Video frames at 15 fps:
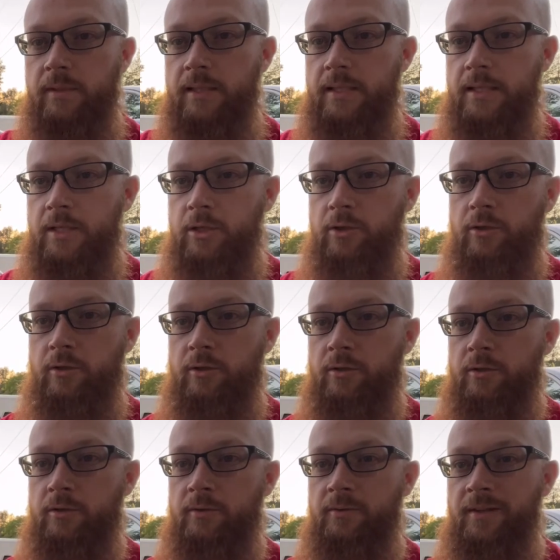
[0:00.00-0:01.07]

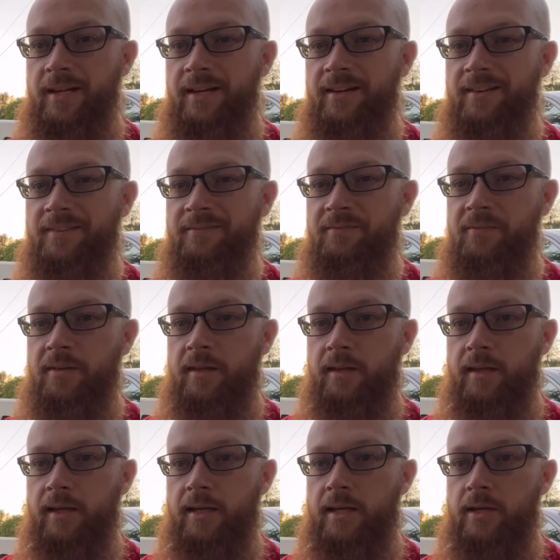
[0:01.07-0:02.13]
here, there,
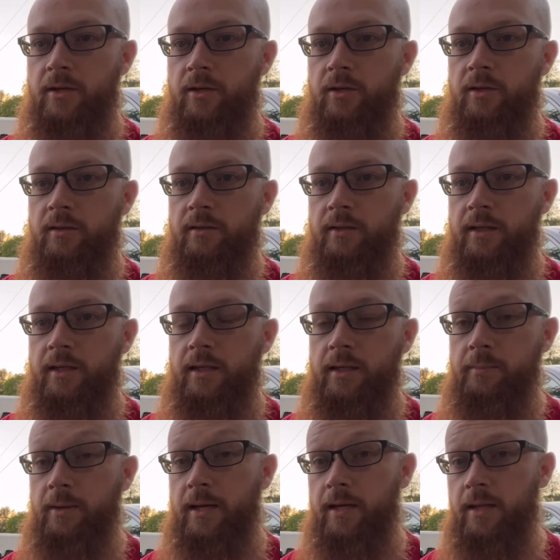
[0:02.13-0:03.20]
here,
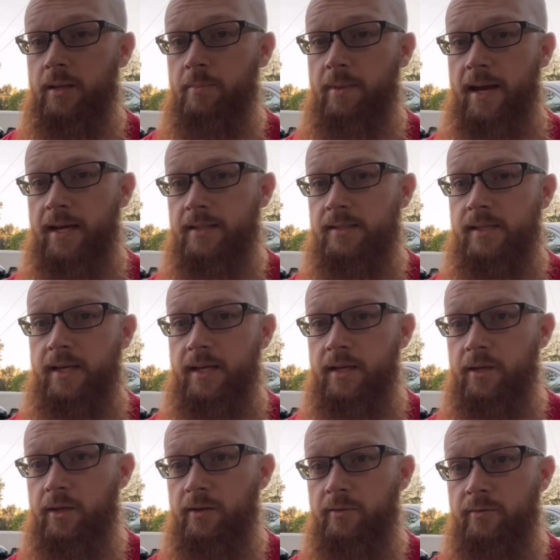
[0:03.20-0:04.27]
and at the backside
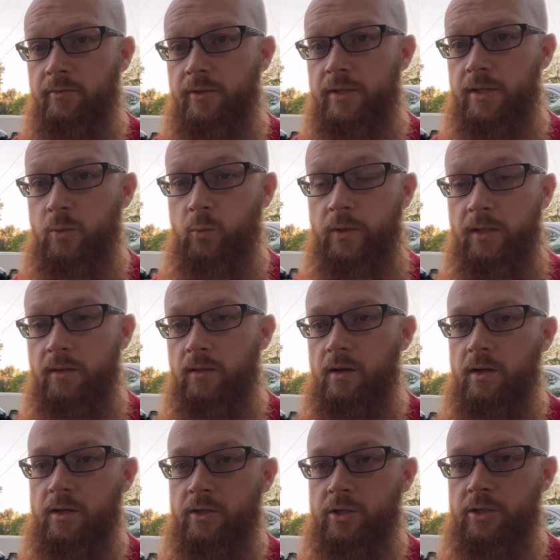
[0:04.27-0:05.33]
of the wheel
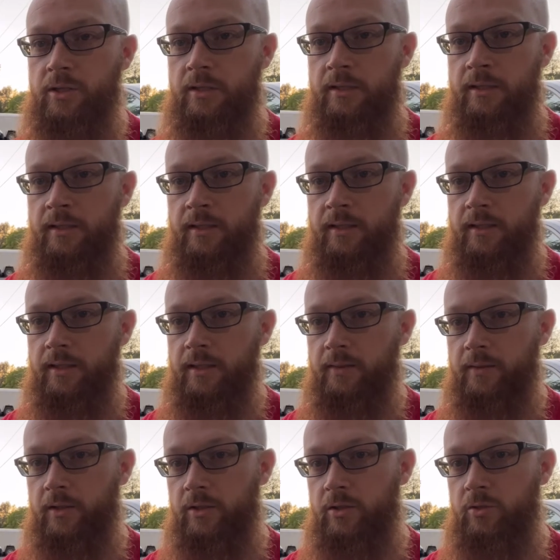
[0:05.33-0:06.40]
arch,
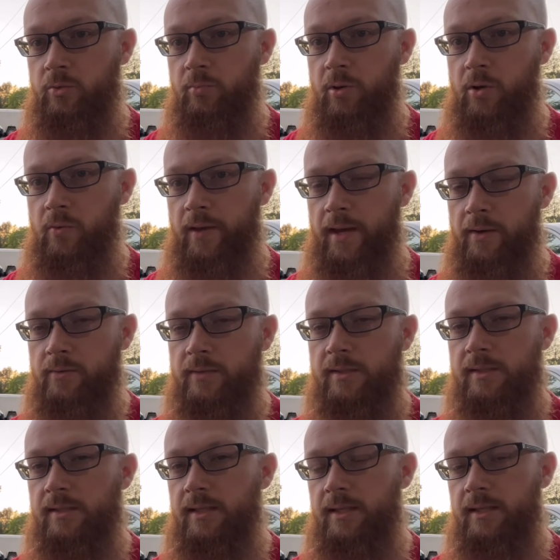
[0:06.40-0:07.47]
they do poke out
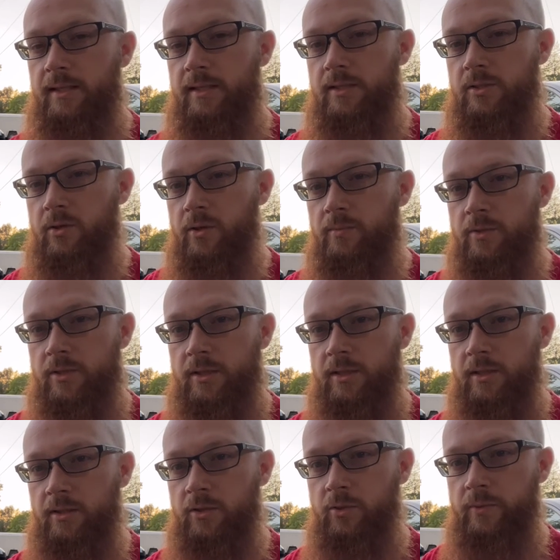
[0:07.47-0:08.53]
slightly, so I'm just
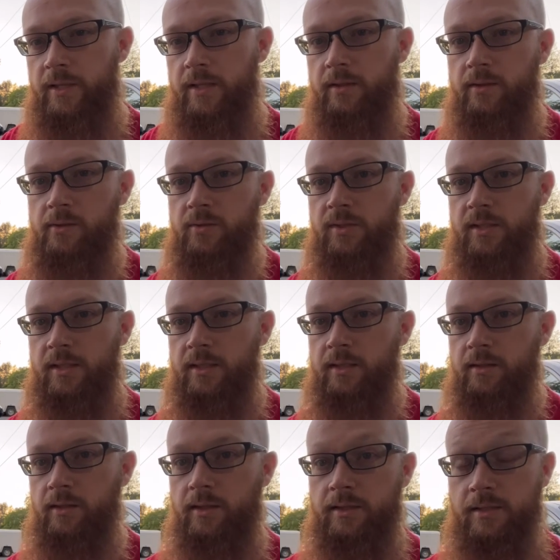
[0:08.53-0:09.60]
going to tweak those
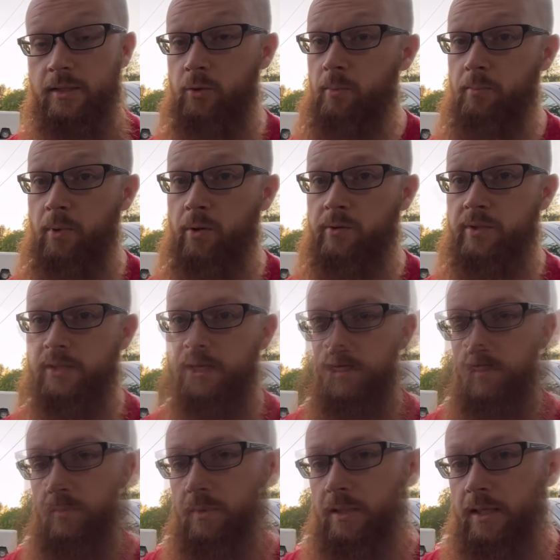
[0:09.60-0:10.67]
in. It's on both
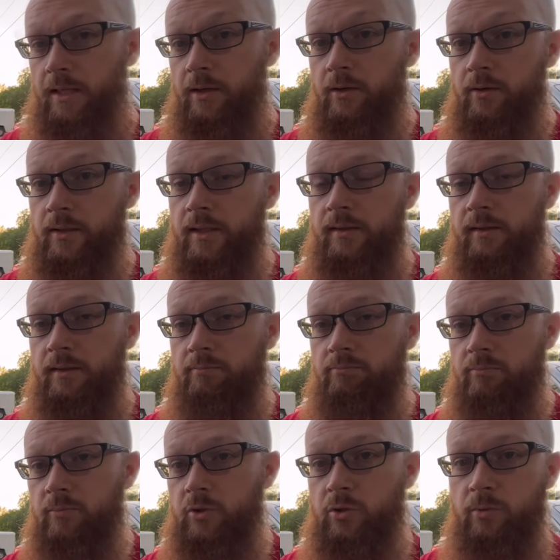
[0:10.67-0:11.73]
sides. Get underneath it,
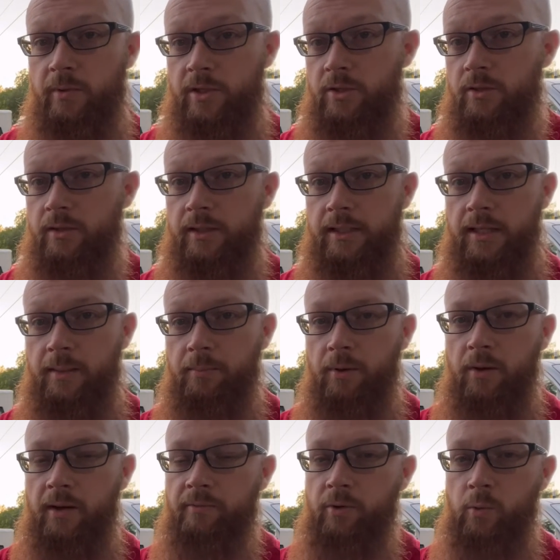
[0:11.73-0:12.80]
do a bunch of cleanup
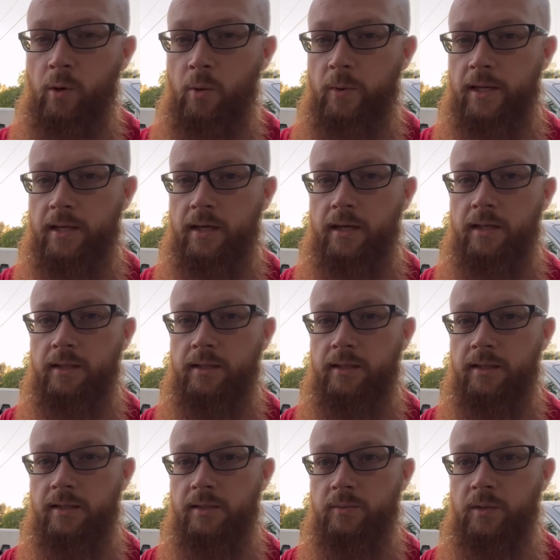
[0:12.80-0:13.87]
on everywhere we cut,
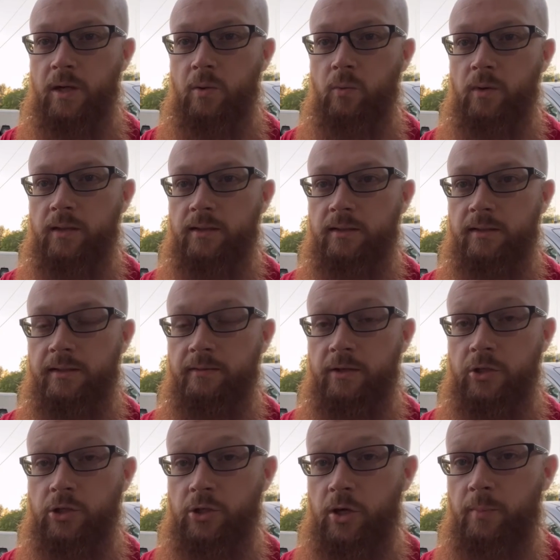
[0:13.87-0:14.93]
because we don't want to leave
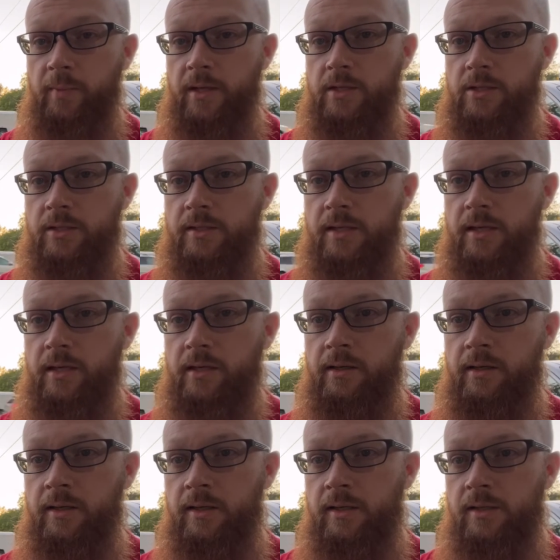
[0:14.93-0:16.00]
any sharp edges there.
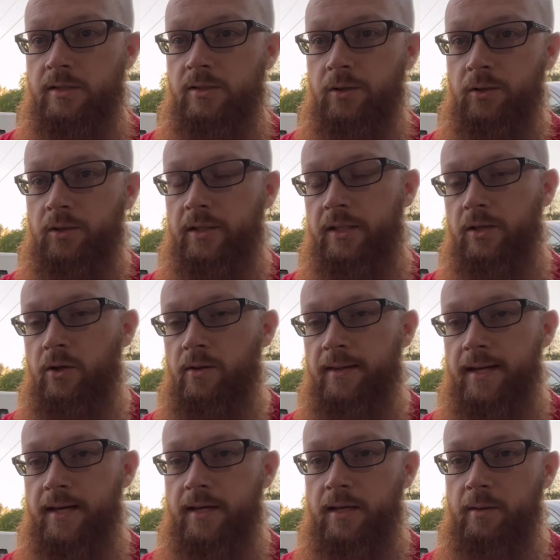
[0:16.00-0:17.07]
So I'll clean all
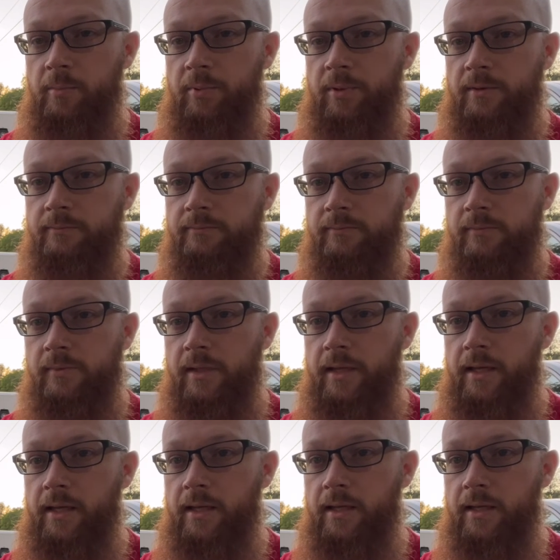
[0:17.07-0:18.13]
that up,
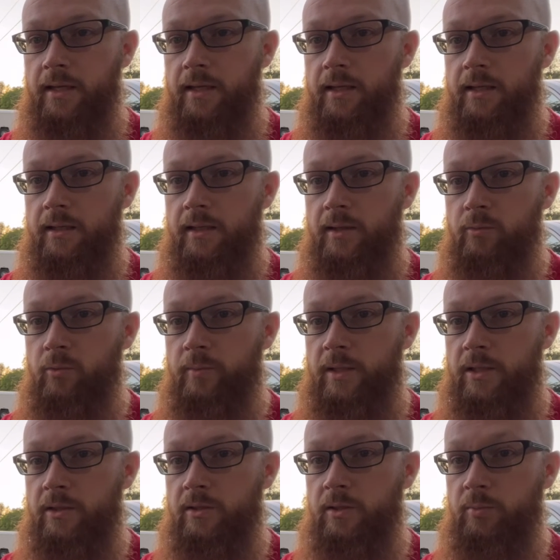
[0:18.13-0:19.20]
and then we'll be
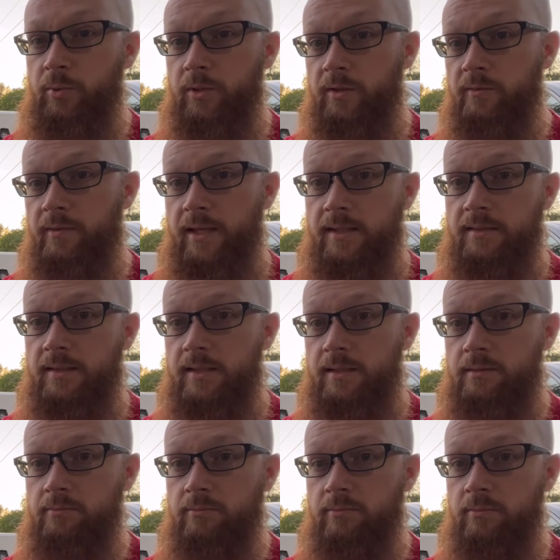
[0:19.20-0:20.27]
good to put the vents in,
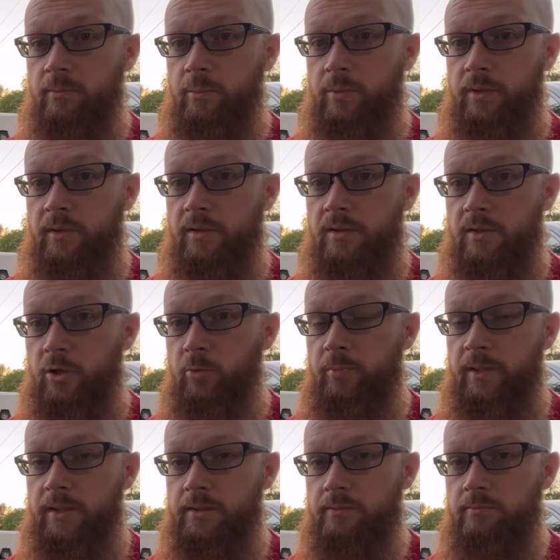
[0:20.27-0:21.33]
put the scoop
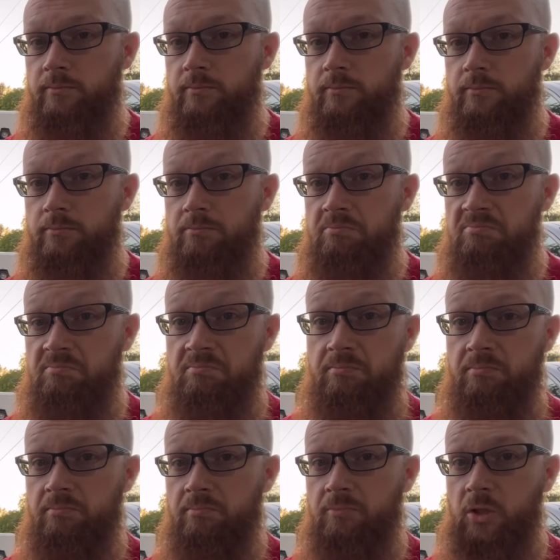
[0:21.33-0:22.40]
in,
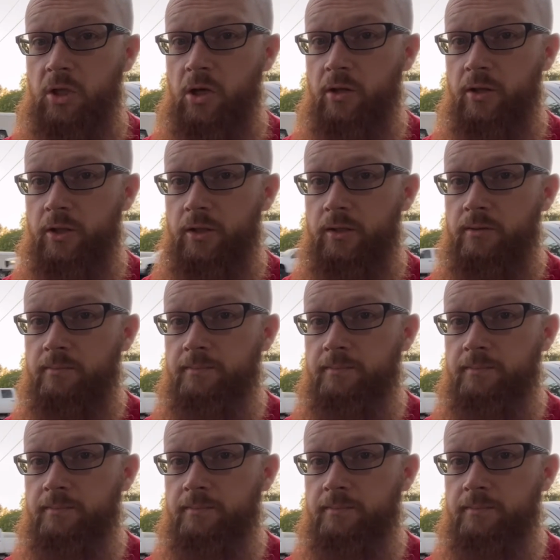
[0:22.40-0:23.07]
call it good.